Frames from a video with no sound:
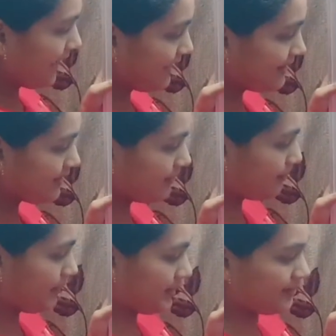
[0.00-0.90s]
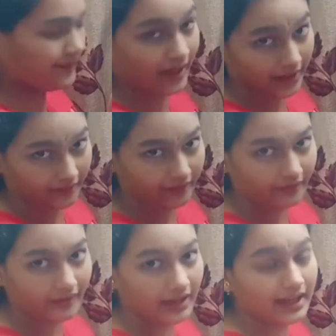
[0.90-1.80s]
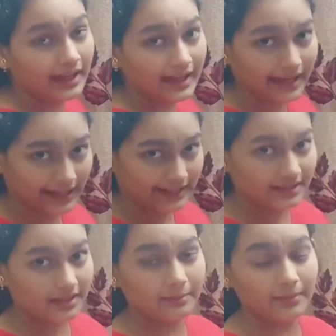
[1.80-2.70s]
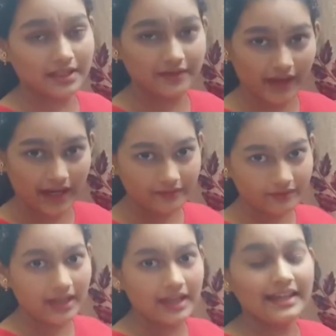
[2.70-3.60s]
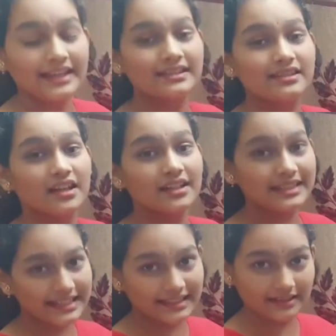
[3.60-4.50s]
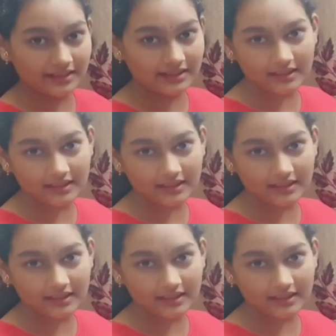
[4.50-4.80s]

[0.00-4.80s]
8 plus 5. 8 plus 5 is 13.